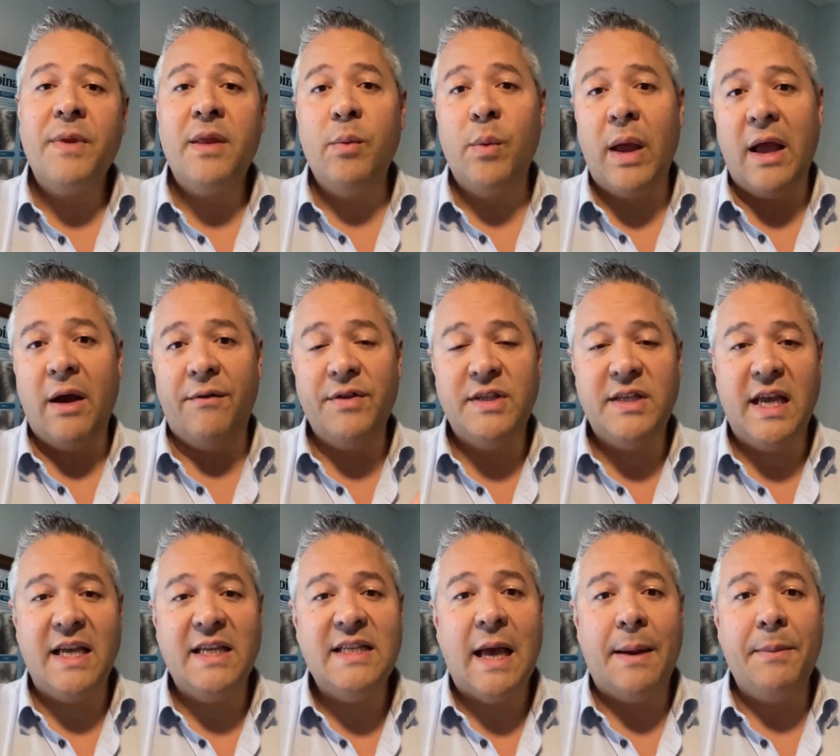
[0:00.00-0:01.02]
We obviously
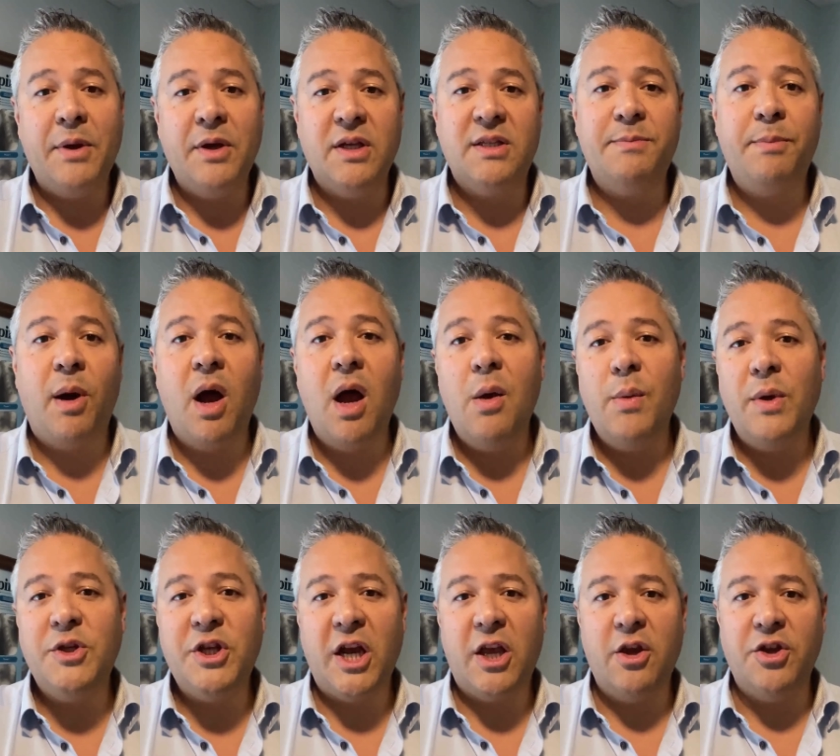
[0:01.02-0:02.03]
examine your spine, we
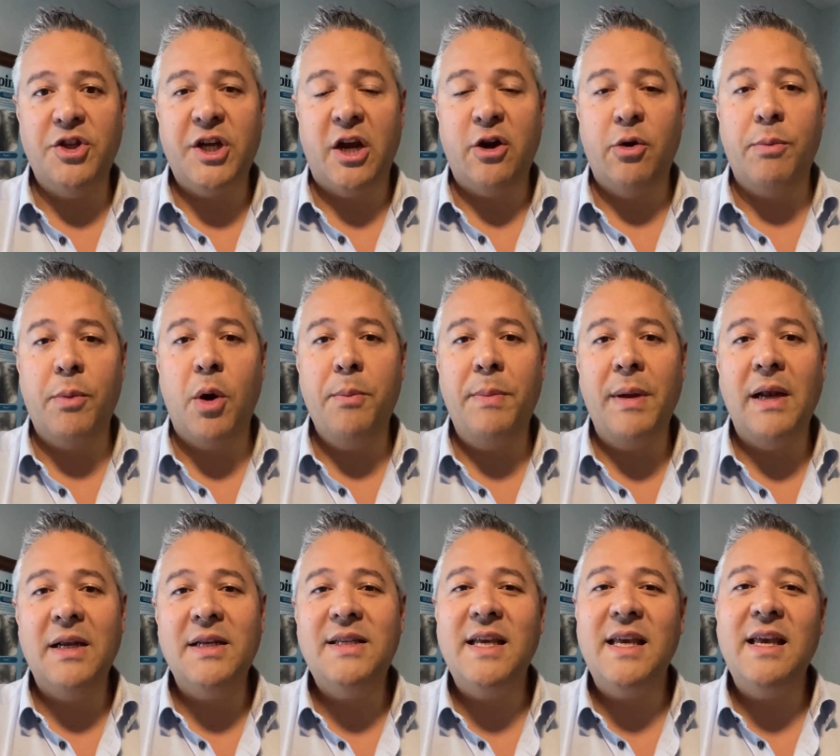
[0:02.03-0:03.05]
check your general
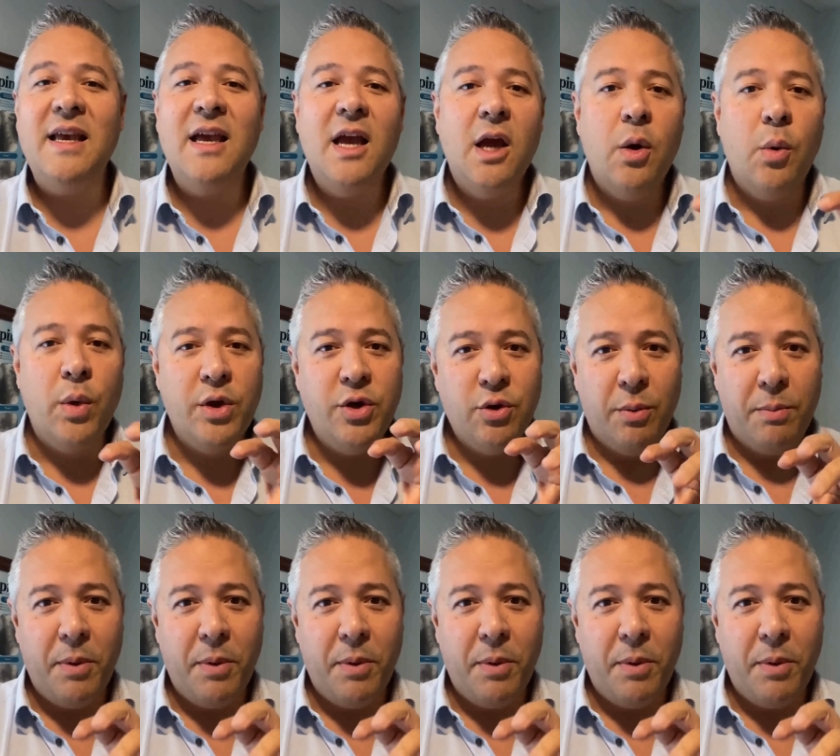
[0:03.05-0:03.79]
mobility, we do a